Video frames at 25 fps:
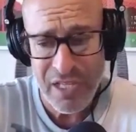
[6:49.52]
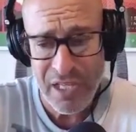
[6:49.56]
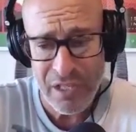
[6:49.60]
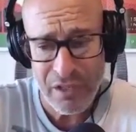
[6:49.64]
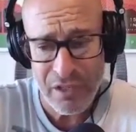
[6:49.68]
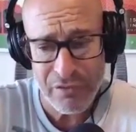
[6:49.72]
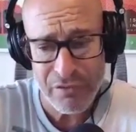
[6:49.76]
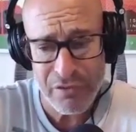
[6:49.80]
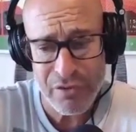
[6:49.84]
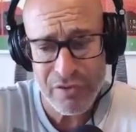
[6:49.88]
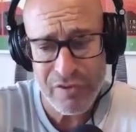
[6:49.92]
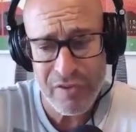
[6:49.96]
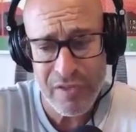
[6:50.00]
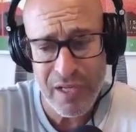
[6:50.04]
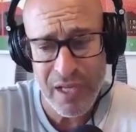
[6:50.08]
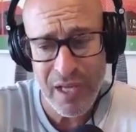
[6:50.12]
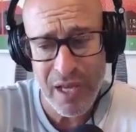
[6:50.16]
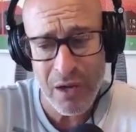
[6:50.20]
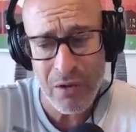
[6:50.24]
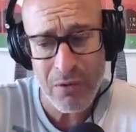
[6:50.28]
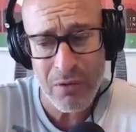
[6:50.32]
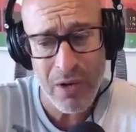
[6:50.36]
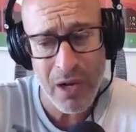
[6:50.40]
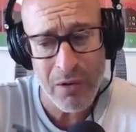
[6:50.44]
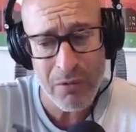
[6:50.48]
the interview
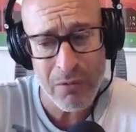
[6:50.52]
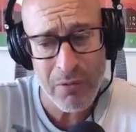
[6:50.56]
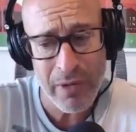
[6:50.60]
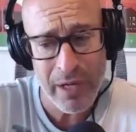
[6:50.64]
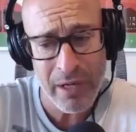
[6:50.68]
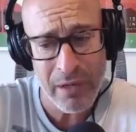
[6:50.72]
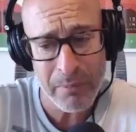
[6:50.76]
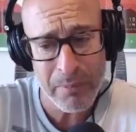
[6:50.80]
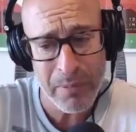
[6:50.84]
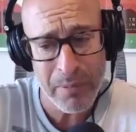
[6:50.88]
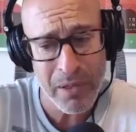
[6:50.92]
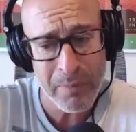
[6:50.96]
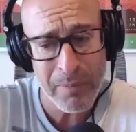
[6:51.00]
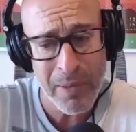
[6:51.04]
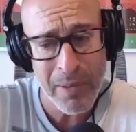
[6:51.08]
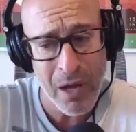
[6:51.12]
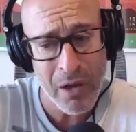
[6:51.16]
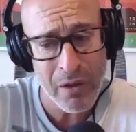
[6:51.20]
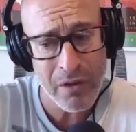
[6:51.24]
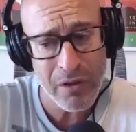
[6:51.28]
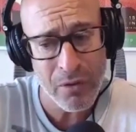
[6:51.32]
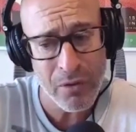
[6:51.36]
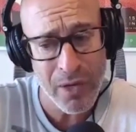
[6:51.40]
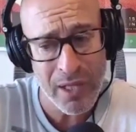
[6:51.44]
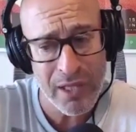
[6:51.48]
today, I, I read a bit
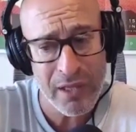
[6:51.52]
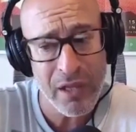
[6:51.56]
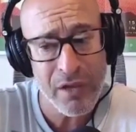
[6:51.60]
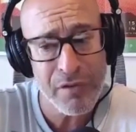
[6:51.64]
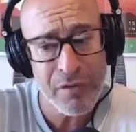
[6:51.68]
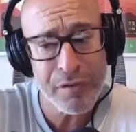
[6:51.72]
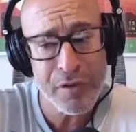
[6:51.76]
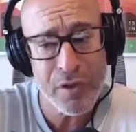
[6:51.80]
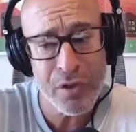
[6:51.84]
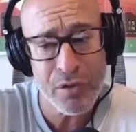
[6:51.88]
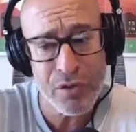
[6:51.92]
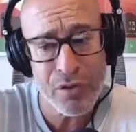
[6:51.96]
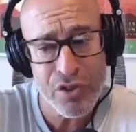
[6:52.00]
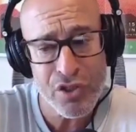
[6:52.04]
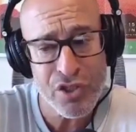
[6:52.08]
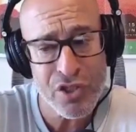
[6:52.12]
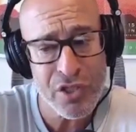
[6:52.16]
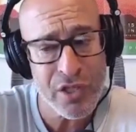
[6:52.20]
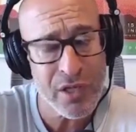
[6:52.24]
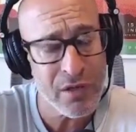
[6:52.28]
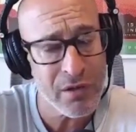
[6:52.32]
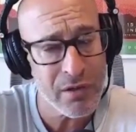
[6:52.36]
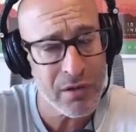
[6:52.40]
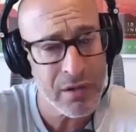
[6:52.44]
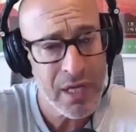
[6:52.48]
about you. I'd love for you to
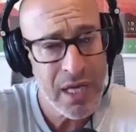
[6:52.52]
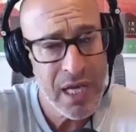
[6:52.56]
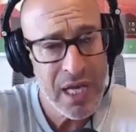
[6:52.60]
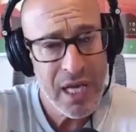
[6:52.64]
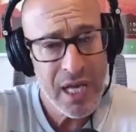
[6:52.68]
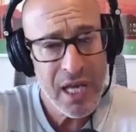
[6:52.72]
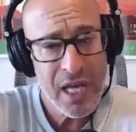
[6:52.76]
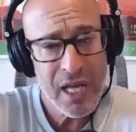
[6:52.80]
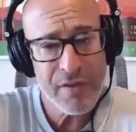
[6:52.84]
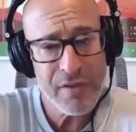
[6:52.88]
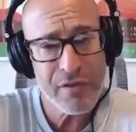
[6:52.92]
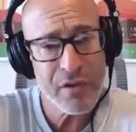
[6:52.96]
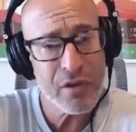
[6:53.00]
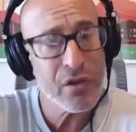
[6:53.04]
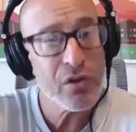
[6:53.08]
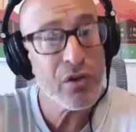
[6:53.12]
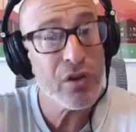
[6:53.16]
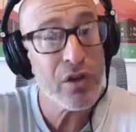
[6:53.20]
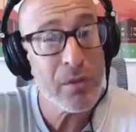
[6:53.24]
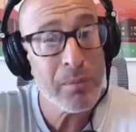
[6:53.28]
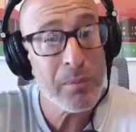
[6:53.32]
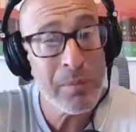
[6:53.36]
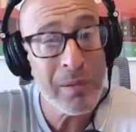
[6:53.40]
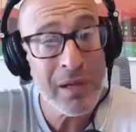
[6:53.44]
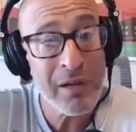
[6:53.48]
share, if you
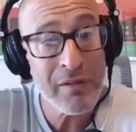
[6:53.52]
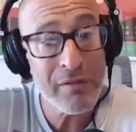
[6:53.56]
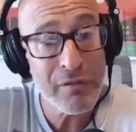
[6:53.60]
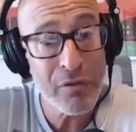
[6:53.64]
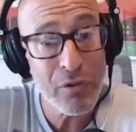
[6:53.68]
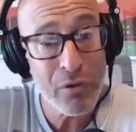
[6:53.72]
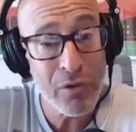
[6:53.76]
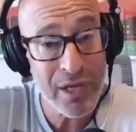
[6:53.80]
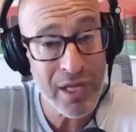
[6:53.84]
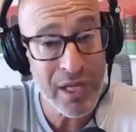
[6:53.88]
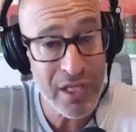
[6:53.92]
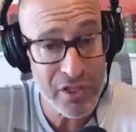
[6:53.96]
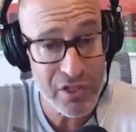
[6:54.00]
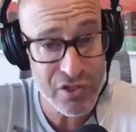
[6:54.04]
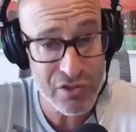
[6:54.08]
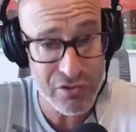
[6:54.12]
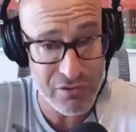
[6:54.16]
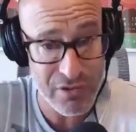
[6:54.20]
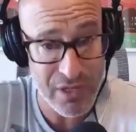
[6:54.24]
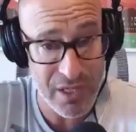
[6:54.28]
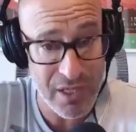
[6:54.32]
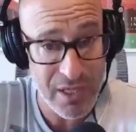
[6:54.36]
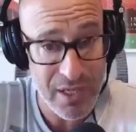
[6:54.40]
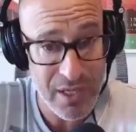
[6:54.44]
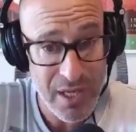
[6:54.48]
could, a bit of your
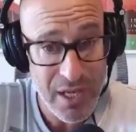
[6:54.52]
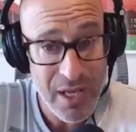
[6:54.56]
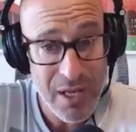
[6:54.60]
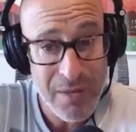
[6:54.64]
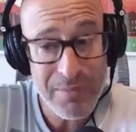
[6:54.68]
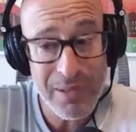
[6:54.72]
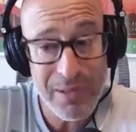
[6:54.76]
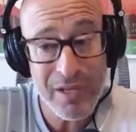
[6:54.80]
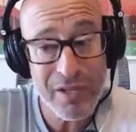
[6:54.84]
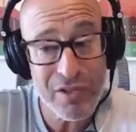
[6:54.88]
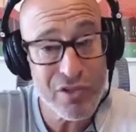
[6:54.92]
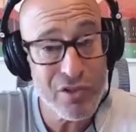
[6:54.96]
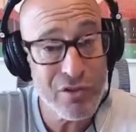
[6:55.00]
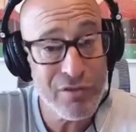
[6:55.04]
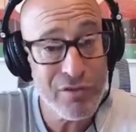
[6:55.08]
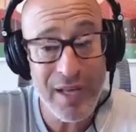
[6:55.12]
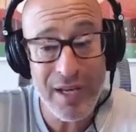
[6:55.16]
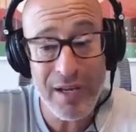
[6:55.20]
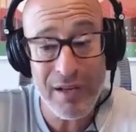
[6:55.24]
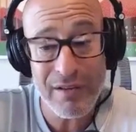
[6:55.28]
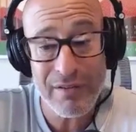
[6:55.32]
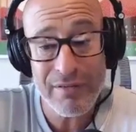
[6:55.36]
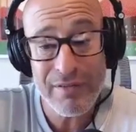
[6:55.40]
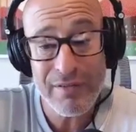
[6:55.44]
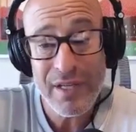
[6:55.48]
history because
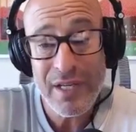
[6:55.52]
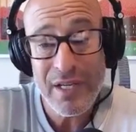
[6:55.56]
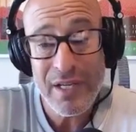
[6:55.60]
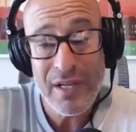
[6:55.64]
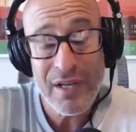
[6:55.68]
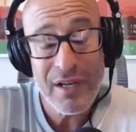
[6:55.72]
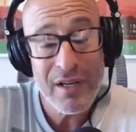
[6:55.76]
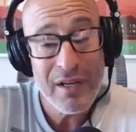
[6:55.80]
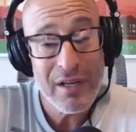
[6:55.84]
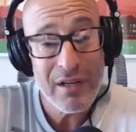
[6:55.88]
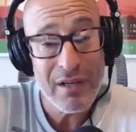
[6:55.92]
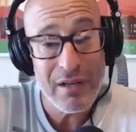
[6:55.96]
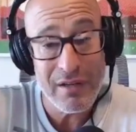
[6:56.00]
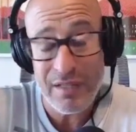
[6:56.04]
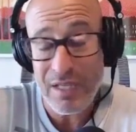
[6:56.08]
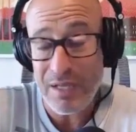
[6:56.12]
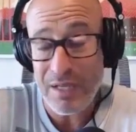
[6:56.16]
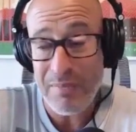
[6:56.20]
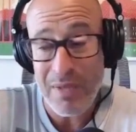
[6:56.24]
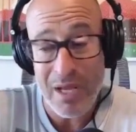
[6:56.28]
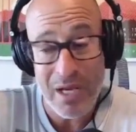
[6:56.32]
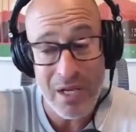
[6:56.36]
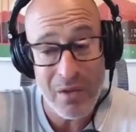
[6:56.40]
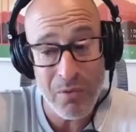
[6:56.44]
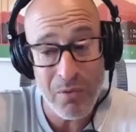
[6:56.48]
you've had a,
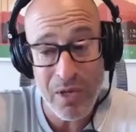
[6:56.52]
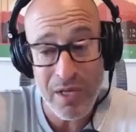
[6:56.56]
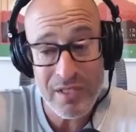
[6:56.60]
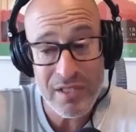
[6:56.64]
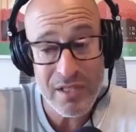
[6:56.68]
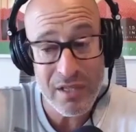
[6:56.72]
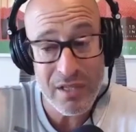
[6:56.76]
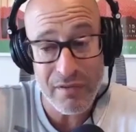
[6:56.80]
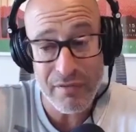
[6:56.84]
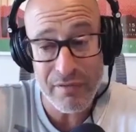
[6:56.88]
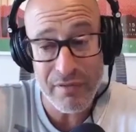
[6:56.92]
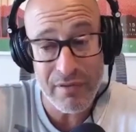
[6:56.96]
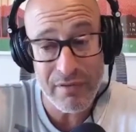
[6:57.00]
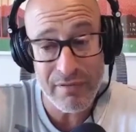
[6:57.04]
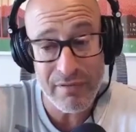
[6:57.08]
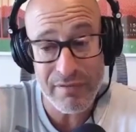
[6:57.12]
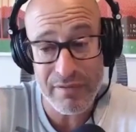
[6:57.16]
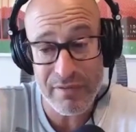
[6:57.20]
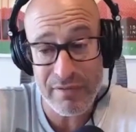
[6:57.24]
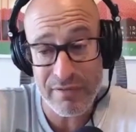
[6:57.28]
in many ways, a